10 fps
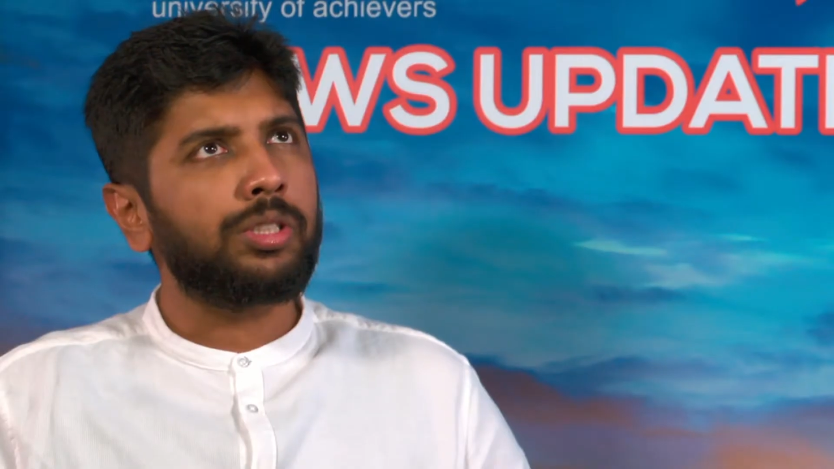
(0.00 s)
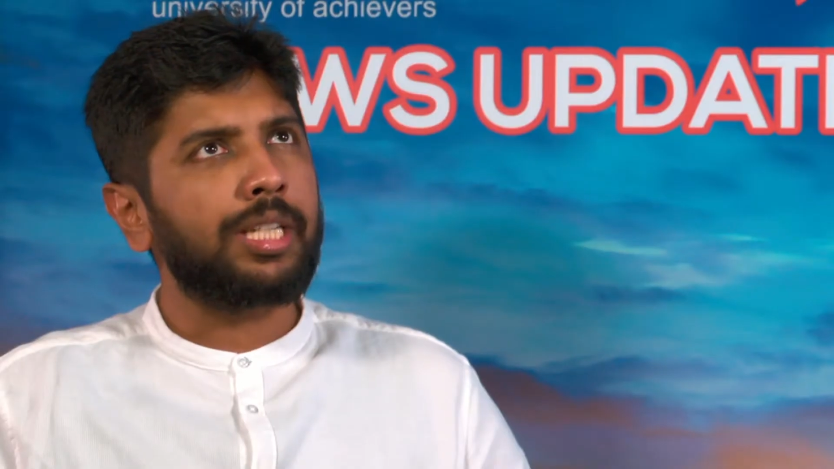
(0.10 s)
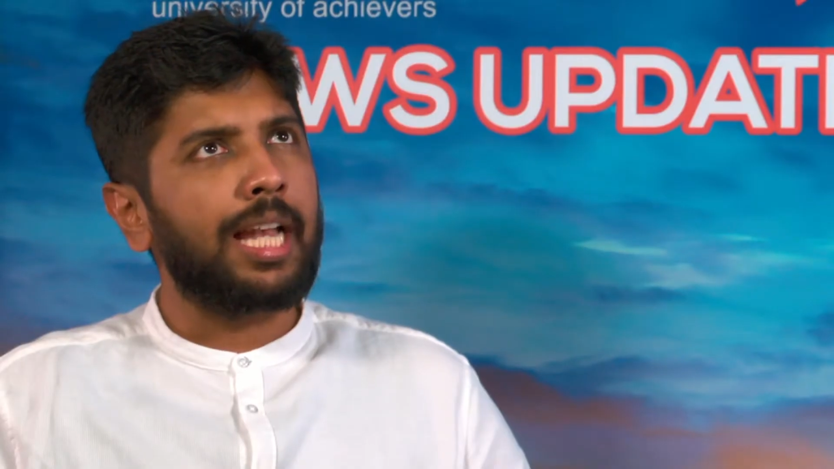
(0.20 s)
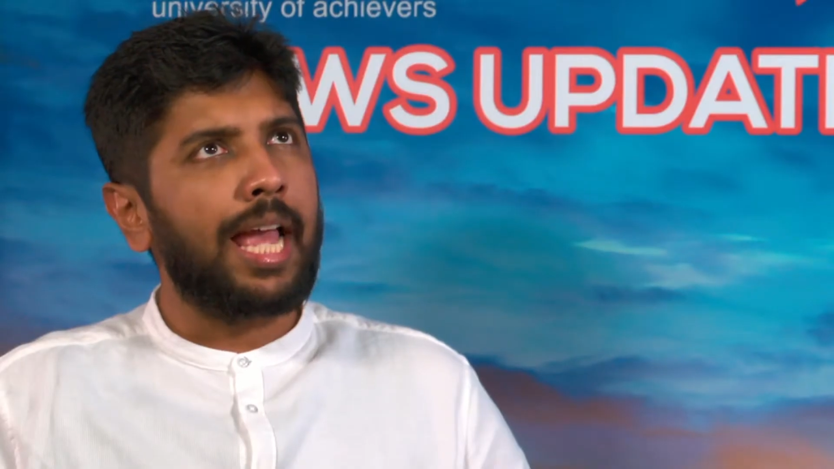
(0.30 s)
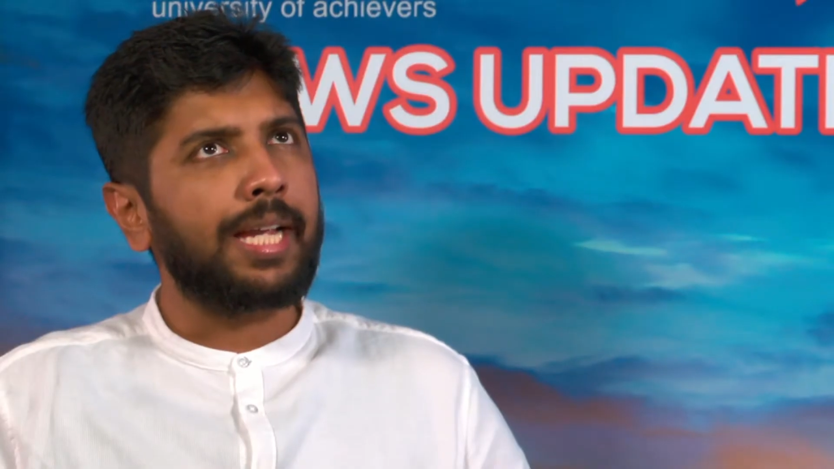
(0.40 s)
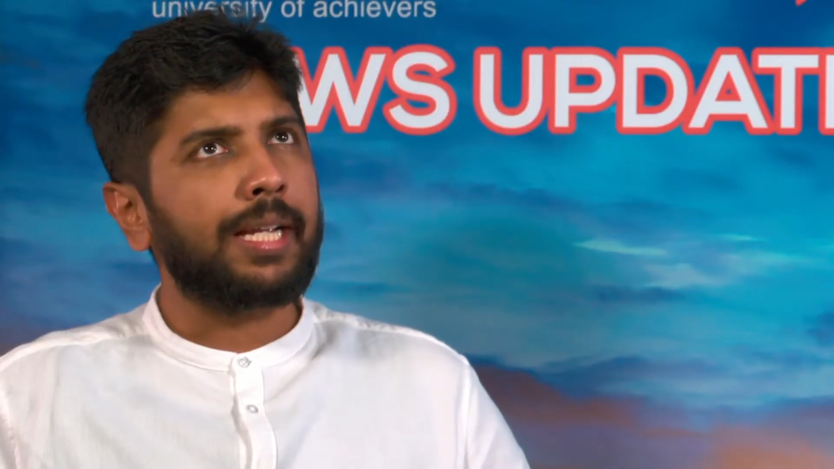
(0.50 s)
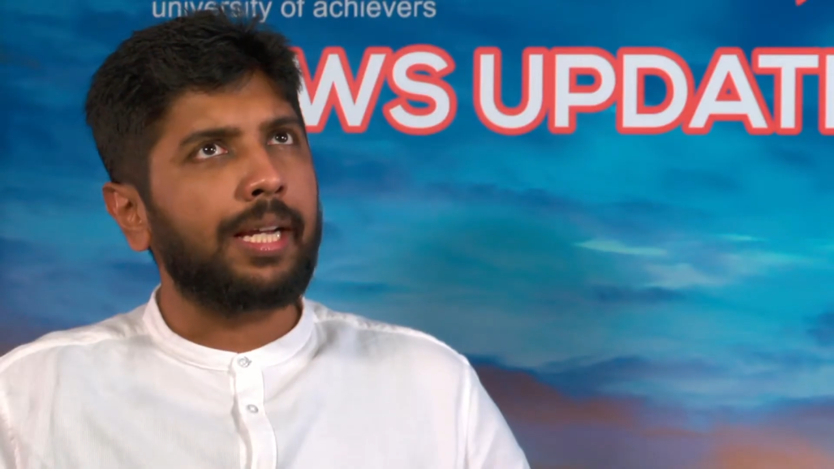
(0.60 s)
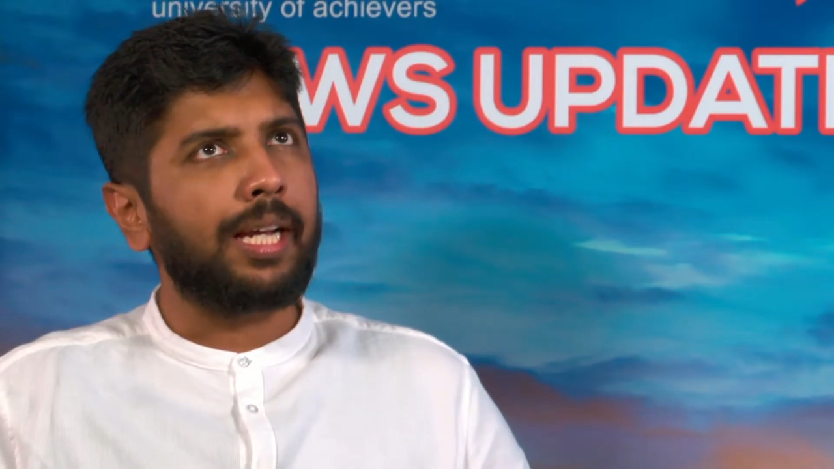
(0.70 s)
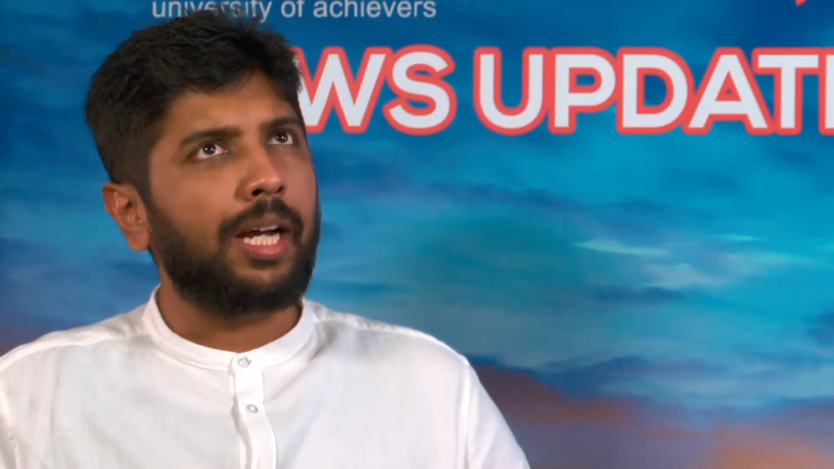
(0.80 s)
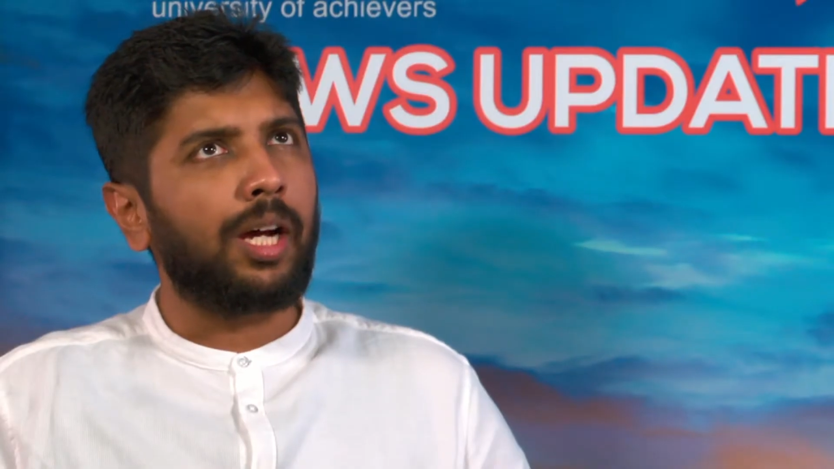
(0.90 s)
was it
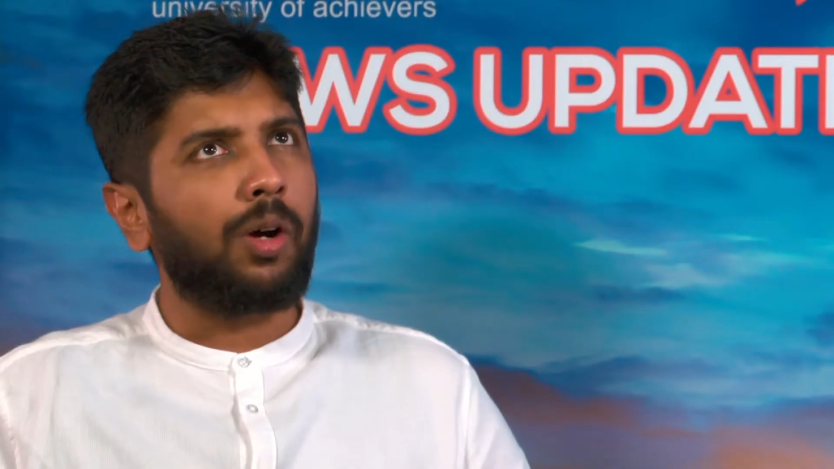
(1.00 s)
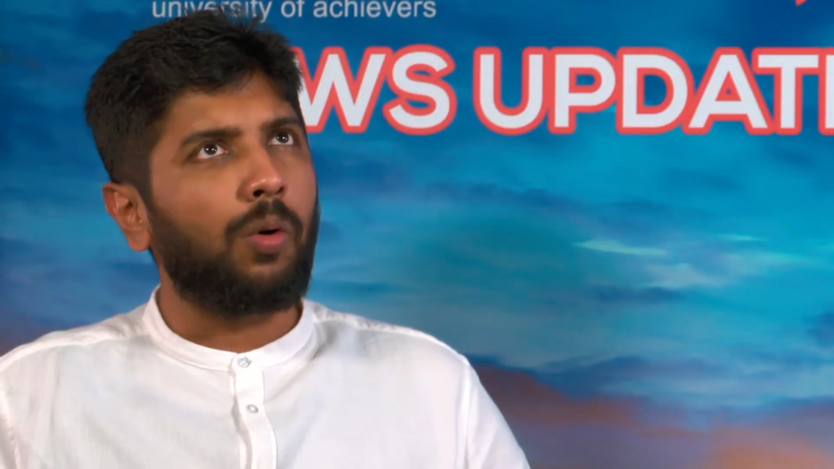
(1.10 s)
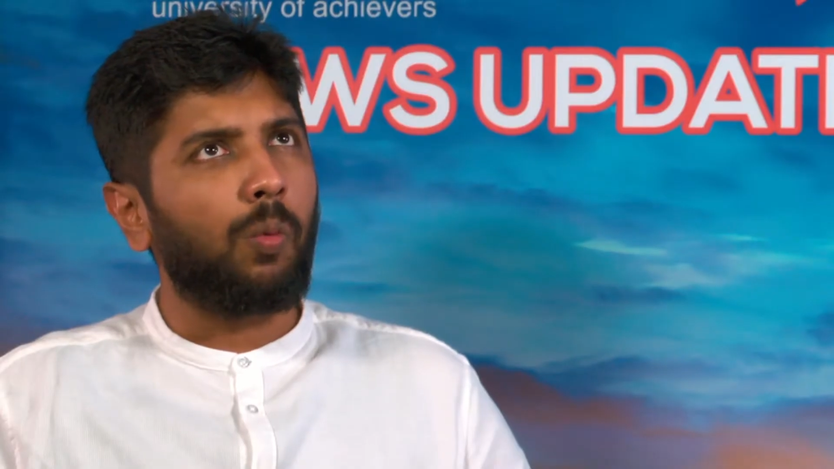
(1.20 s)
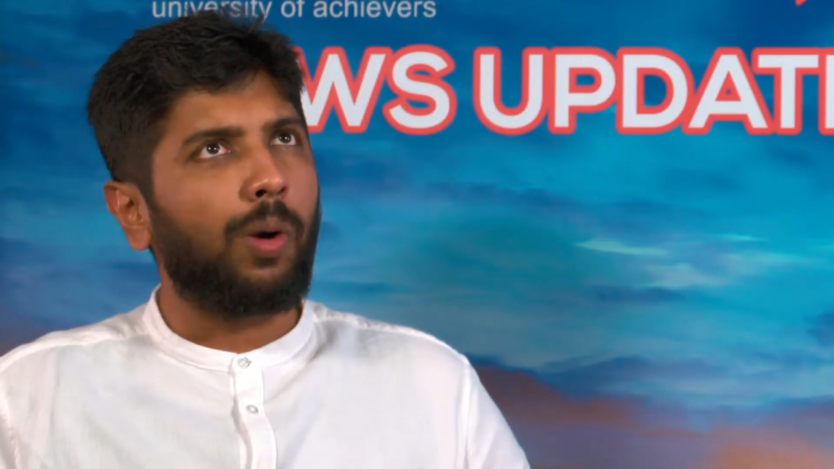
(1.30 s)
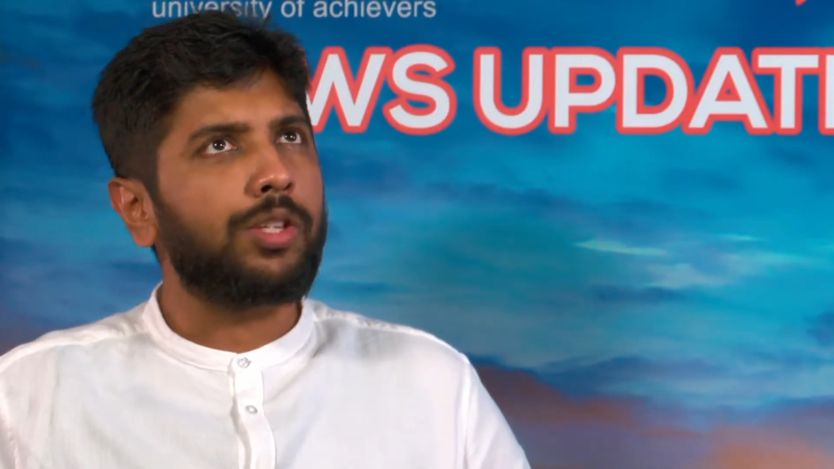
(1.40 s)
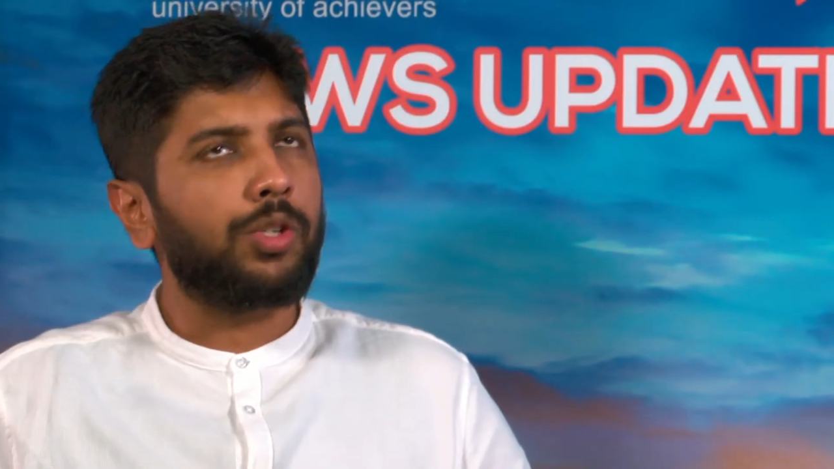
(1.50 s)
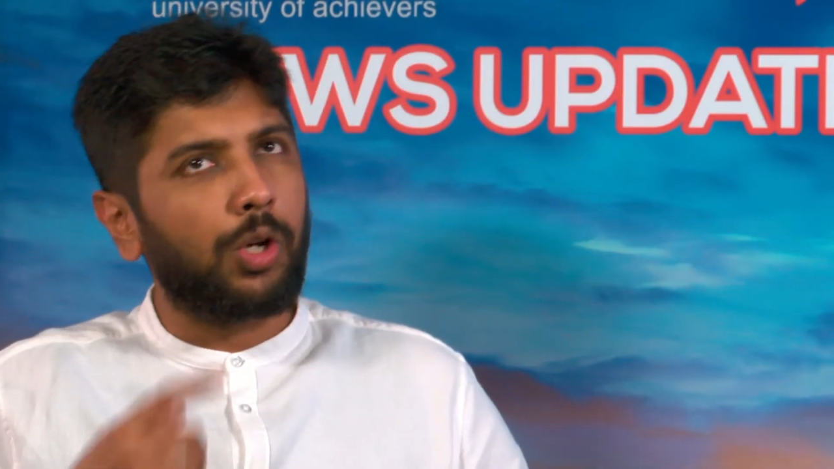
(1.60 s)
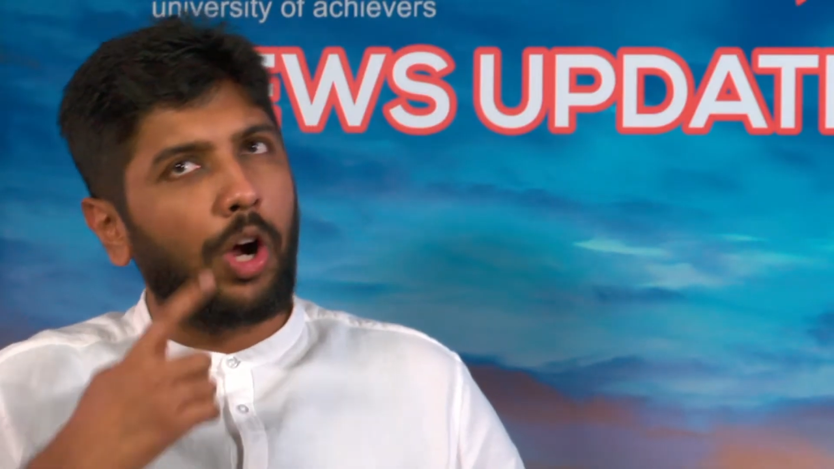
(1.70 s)
like once you